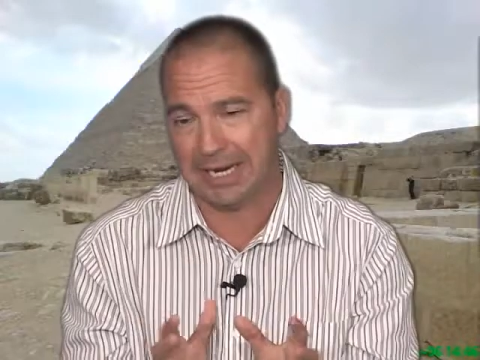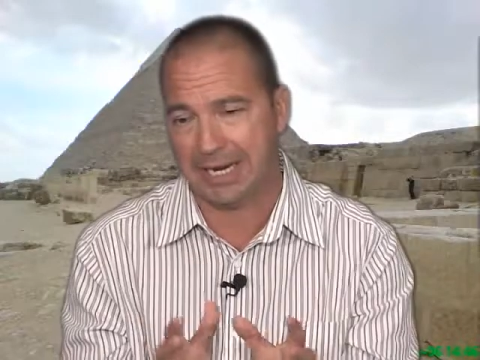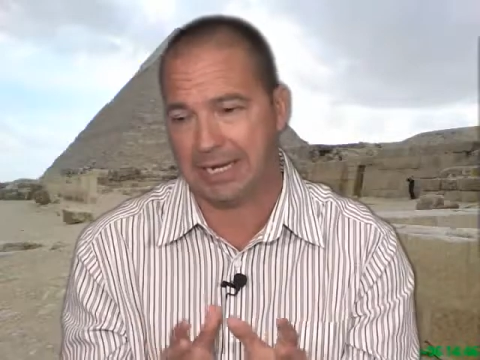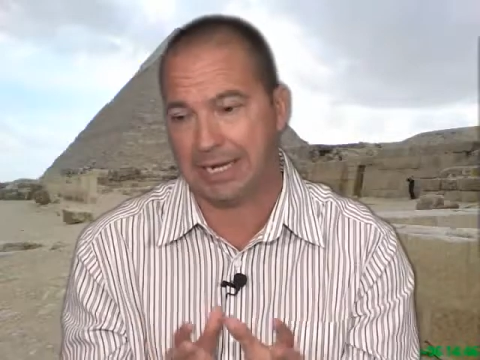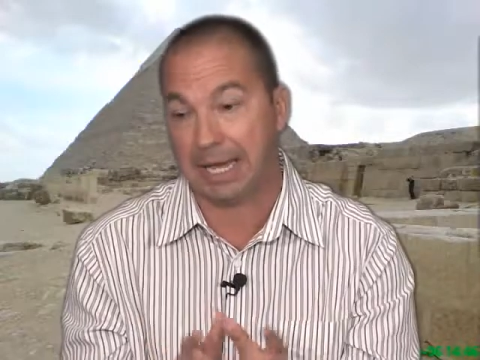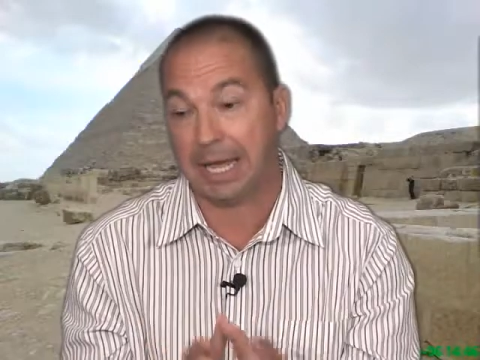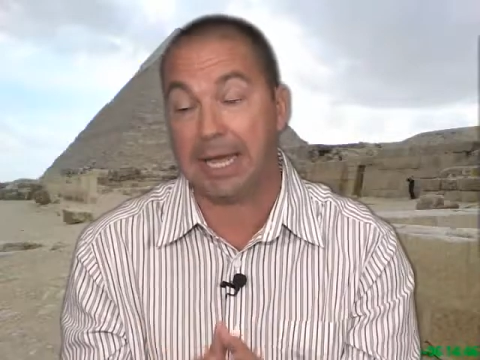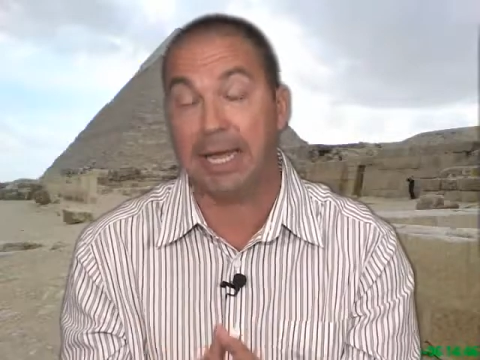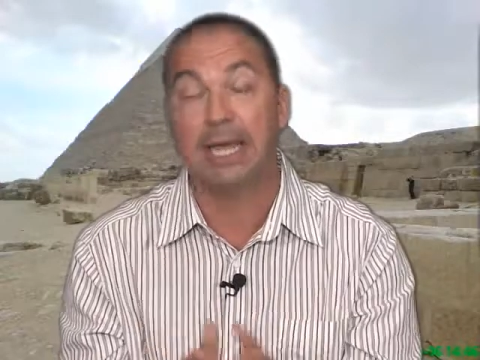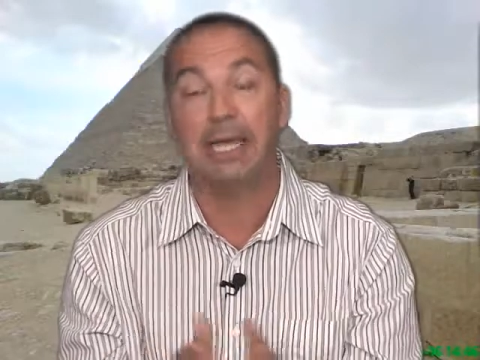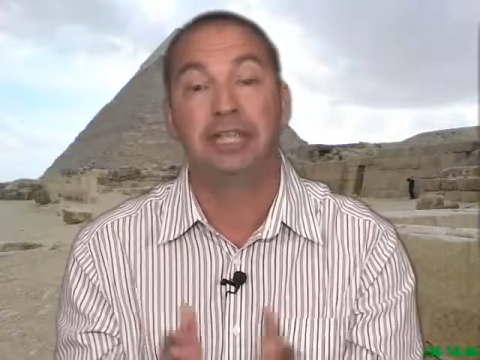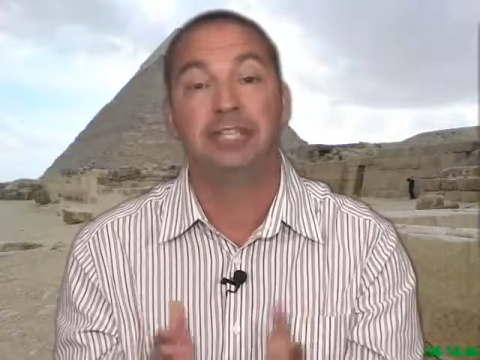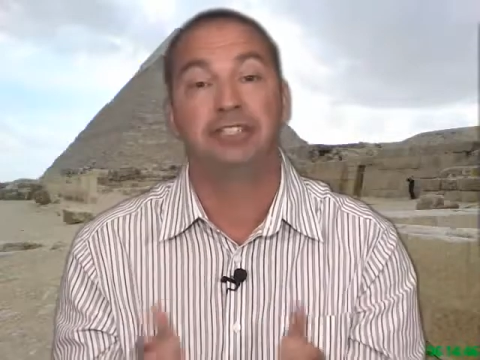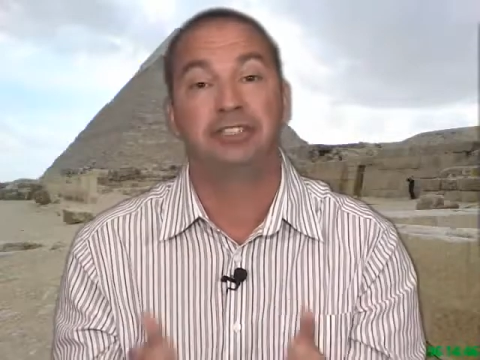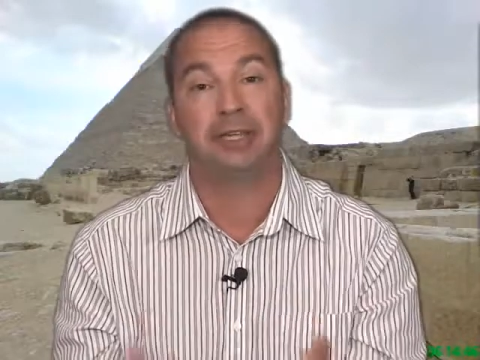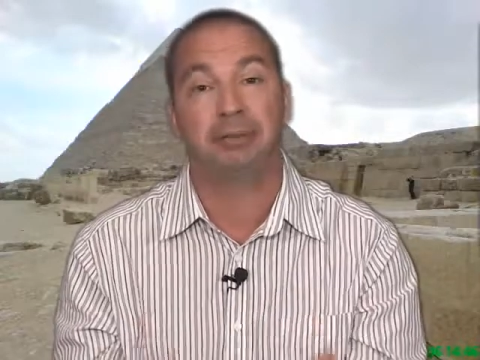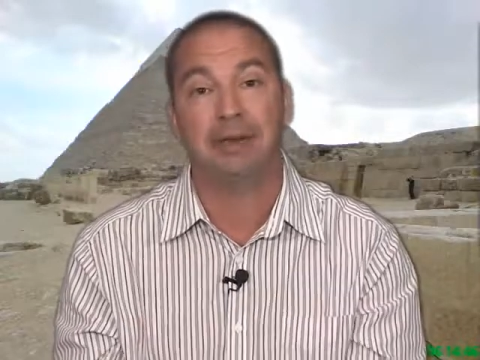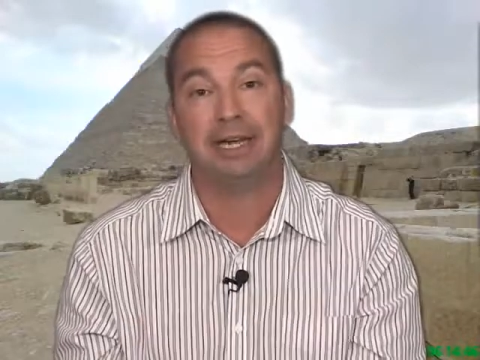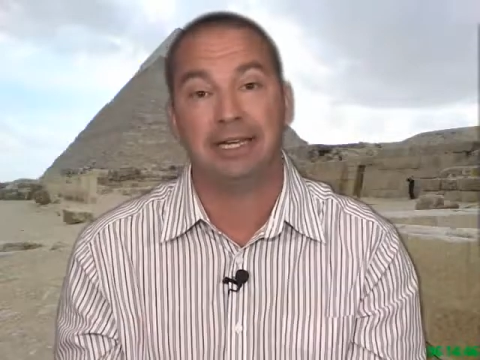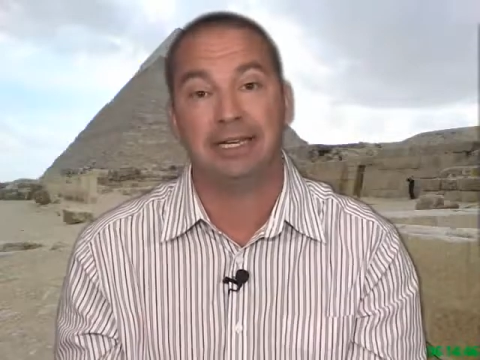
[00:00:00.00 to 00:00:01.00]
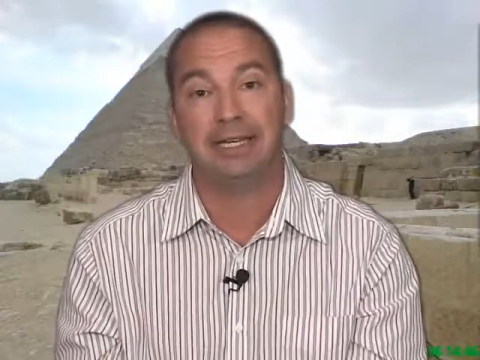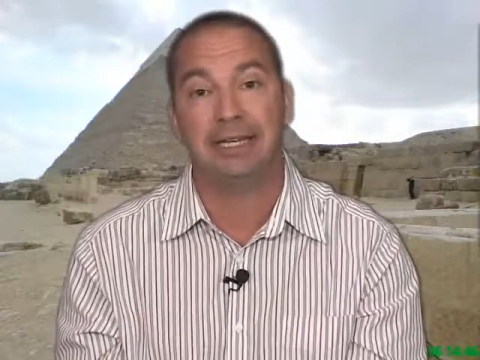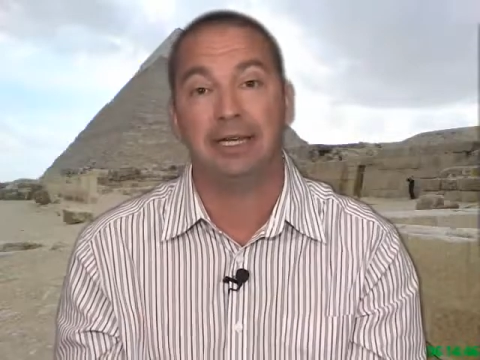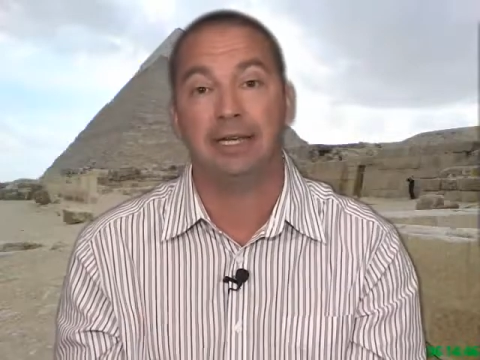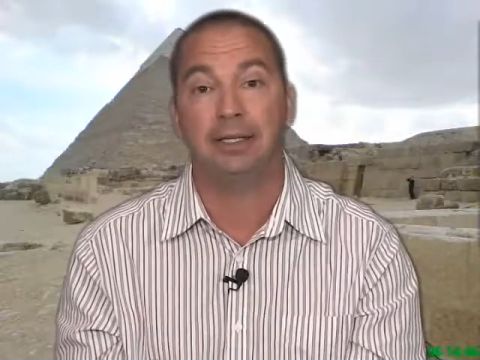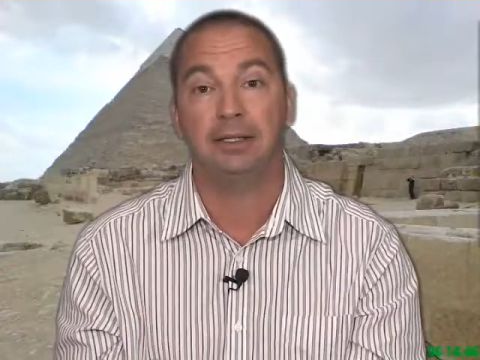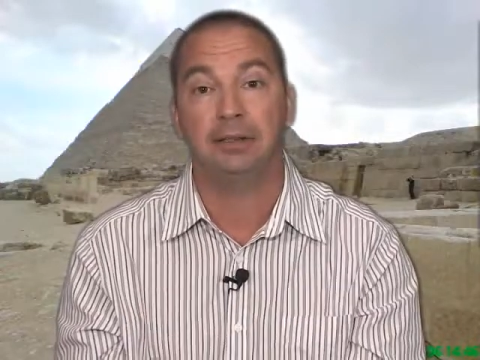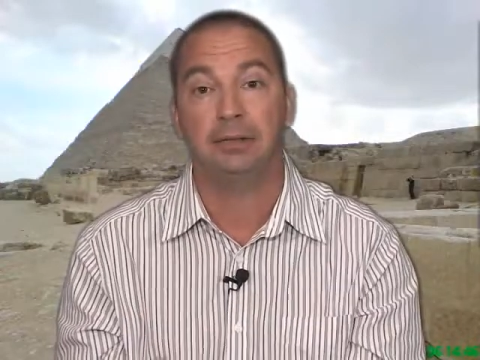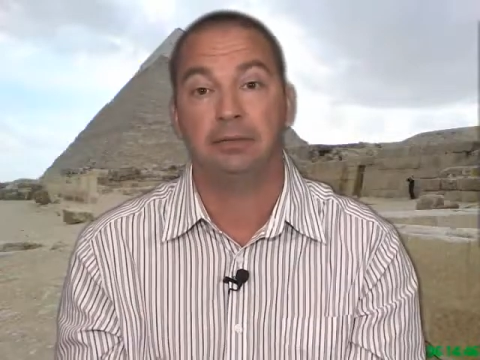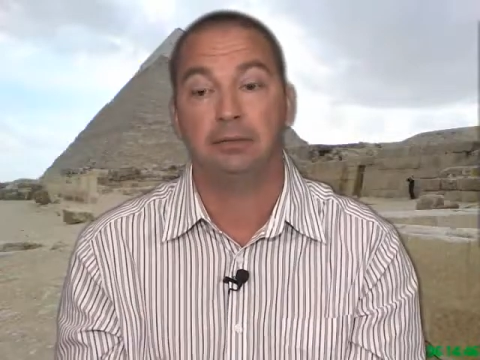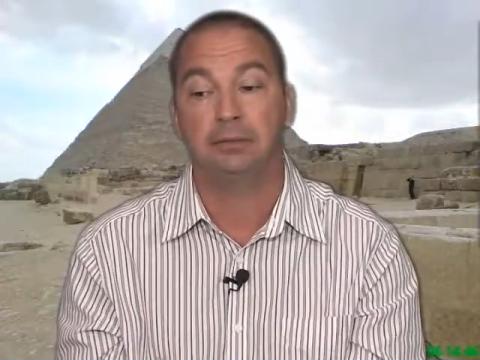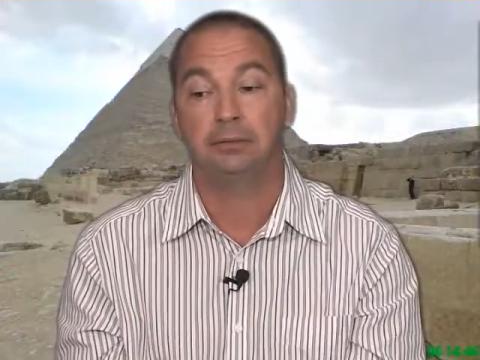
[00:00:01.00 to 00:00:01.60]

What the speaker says: into that, somebody did,